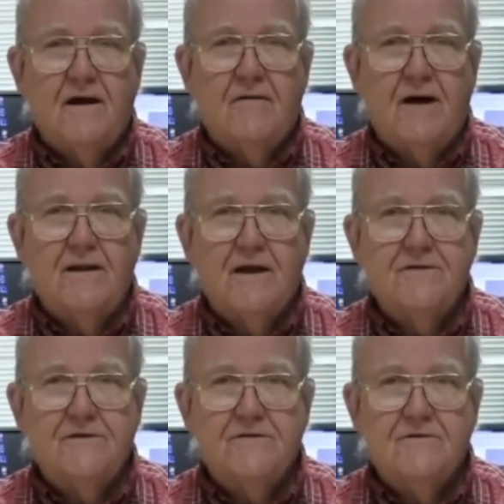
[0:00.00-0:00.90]

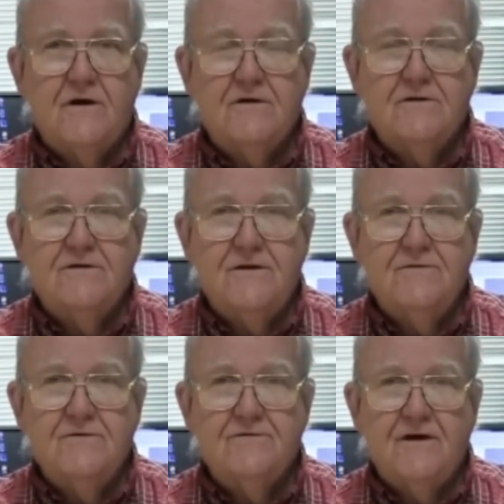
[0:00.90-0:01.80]
I'd like to
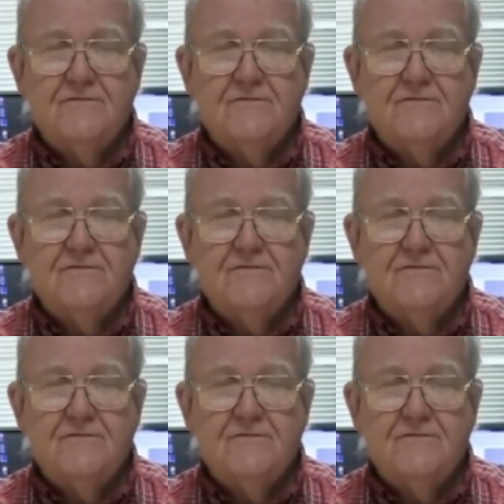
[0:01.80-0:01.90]
talk